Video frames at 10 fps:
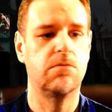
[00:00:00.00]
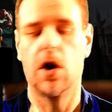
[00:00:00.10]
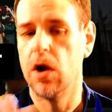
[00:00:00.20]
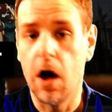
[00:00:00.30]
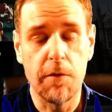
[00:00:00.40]
A
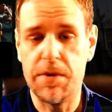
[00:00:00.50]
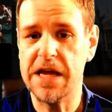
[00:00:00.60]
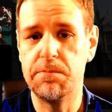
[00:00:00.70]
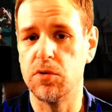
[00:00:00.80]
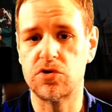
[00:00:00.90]
lot of
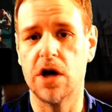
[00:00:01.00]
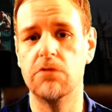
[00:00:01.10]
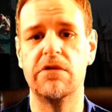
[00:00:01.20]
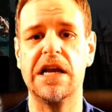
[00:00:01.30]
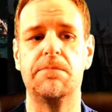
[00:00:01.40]
people
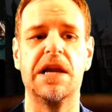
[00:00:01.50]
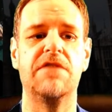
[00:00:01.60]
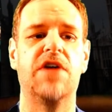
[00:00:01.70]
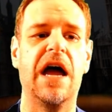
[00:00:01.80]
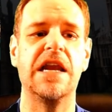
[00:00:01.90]
don't really
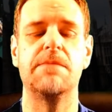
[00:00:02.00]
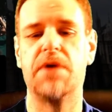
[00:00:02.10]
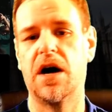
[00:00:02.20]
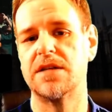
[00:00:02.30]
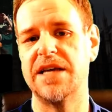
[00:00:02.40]
believe that any
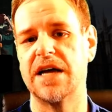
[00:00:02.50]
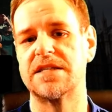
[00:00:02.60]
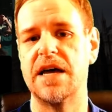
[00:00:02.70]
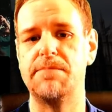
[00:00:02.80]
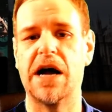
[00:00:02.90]
party has
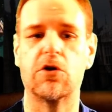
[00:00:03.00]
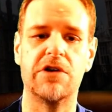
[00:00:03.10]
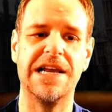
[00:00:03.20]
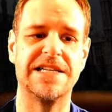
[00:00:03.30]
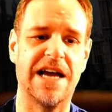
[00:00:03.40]
their back, or
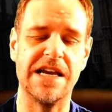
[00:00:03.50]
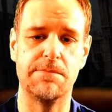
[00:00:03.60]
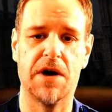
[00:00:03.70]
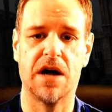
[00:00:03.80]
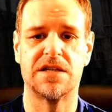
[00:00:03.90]
at least any
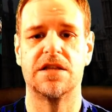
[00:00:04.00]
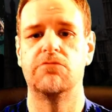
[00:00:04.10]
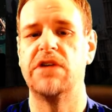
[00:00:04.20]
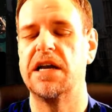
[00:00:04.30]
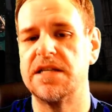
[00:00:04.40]
party that
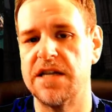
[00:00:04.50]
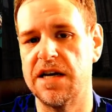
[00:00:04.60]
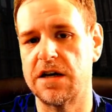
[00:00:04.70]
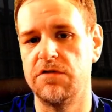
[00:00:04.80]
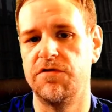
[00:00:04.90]

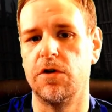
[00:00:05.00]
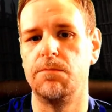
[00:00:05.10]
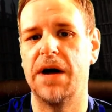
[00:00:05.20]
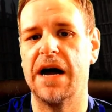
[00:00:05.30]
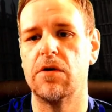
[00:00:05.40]
realistically can
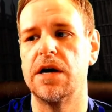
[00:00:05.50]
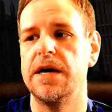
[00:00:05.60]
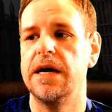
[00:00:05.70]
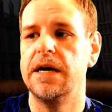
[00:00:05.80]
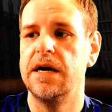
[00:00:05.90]
form power,
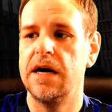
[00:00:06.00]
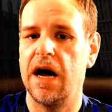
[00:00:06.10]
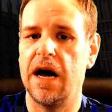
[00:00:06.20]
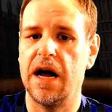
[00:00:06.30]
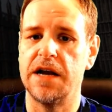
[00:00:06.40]

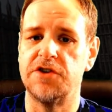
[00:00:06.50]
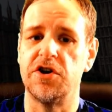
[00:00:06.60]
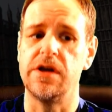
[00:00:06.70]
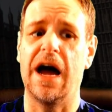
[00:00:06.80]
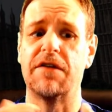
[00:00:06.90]
and
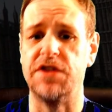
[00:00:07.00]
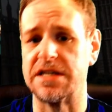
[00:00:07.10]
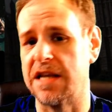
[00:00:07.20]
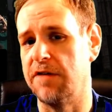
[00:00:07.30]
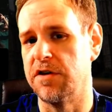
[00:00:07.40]
so you have
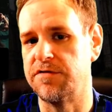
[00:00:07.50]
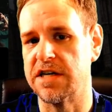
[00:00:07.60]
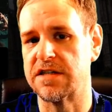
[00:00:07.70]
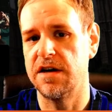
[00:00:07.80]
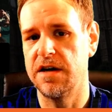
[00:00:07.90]
this level of
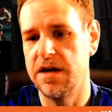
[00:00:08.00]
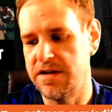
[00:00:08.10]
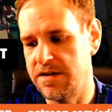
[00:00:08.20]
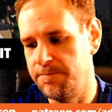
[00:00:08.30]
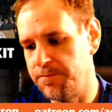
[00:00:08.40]
uh,
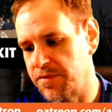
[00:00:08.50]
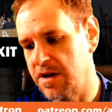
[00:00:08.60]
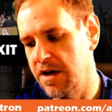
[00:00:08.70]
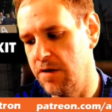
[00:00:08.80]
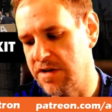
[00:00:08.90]

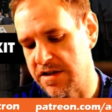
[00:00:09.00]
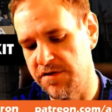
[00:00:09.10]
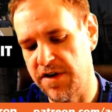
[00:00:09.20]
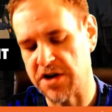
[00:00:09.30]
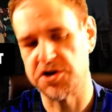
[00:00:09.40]
you know
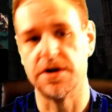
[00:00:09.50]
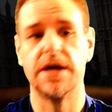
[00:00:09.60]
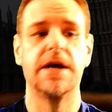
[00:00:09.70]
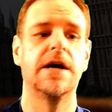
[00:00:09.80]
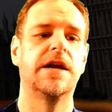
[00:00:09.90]
disaffection.
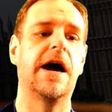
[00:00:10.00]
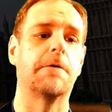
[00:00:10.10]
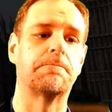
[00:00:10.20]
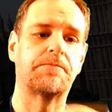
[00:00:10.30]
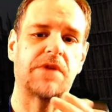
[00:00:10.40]

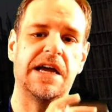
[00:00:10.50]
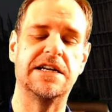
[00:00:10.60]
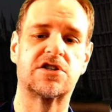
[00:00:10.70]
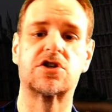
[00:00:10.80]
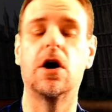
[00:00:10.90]
Now,
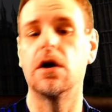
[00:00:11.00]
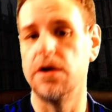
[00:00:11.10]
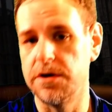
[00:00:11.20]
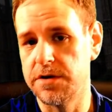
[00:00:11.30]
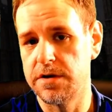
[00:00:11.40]
in
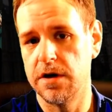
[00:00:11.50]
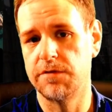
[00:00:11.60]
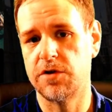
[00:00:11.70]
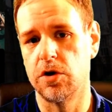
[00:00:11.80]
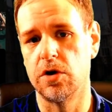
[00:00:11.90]
Scotland,
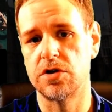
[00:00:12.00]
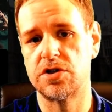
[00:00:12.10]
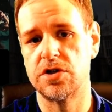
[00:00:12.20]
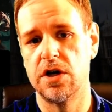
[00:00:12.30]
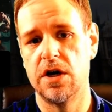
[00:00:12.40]
of
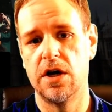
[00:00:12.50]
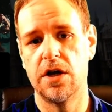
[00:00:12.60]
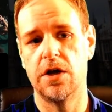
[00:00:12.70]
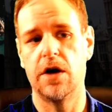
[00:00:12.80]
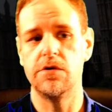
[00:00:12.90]
course,
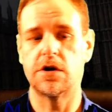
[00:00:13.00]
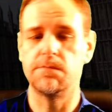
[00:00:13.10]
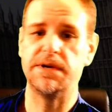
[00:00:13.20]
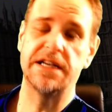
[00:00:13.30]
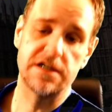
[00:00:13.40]
you know you
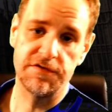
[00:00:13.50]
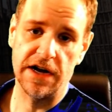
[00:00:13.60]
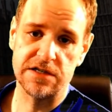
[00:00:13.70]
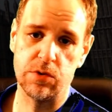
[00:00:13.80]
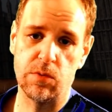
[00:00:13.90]
can be
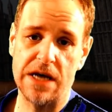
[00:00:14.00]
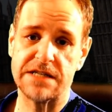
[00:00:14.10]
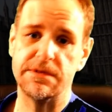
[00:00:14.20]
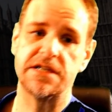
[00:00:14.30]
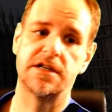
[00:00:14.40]
disaffected with
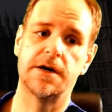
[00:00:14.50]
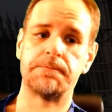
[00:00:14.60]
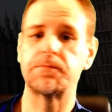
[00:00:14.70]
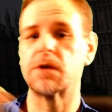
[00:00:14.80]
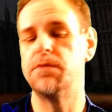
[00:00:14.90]
Westminster,
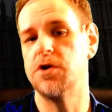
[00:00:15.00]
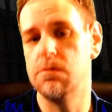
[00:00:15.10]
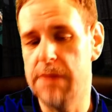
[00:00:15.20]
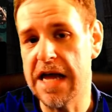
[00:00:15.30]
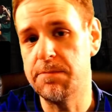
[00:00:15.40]
but you
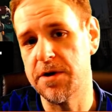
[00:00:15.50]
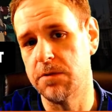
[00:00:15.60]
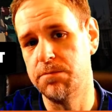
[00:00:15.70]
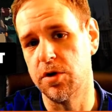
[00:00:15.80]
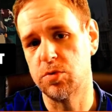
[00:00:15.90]
may be
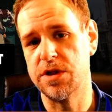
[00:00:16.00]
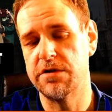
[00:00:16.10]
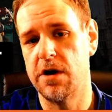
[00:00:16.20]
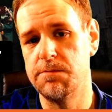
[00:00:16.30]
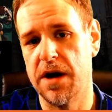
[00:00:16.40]
on board with
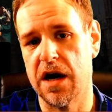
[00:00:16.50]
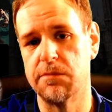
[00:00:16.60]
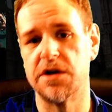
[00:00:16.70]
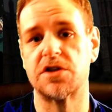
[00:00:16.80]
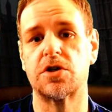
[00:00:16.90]
your own
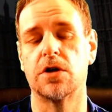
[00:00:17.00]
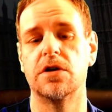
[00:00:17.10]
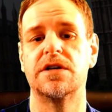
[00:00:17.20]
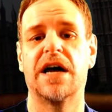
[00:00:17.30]
parliament. Scotland